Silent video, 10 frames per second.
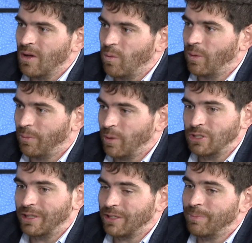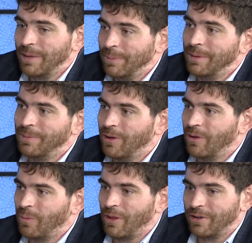Once you get to meet
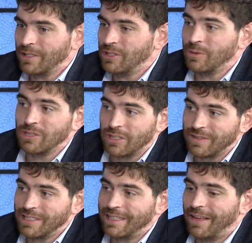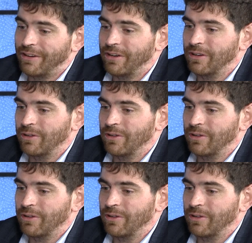people, whether it's doing service together